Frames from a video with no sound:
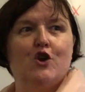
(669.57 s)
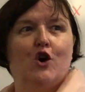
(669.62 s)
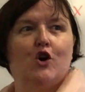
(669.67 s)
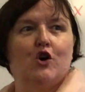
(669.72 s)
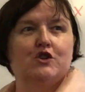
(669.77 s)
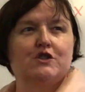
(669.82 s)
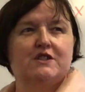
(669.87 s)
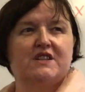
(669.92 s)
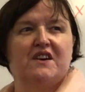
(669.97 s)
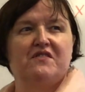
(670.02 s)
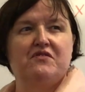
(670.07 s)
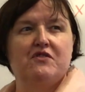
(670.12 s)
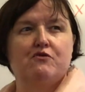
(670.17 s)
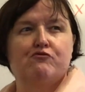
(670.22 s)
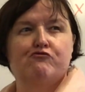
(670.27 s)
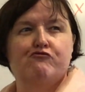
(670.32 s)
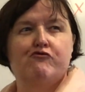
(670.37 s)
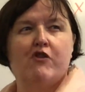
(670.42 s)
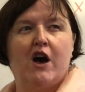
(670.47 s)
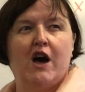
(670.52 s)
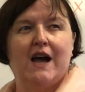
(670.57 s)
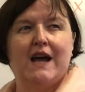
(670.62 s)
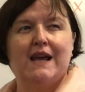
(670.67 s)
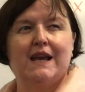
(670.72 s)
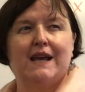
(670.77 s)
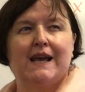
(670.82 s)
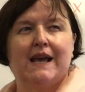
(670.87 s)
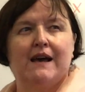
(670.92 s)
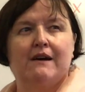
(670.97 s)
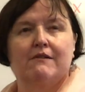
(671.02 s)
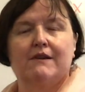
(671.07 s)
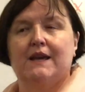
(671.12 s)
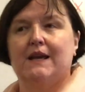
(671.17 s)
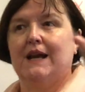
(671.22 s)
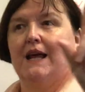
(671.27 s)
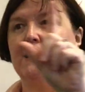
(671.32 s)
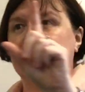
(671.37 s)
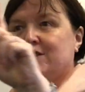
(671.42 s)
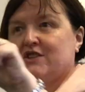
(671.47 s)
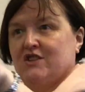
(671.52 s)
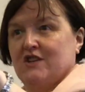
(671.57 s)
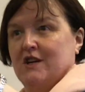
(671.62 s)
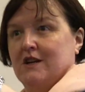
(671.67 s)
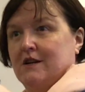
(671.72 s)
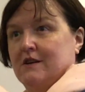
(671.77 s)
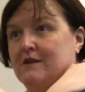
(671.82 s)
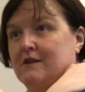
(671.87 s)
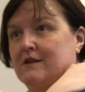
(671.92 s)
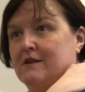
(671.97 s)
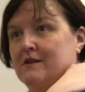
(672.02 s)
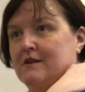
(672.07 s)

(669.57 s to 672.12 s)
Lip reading: not done the right calculation.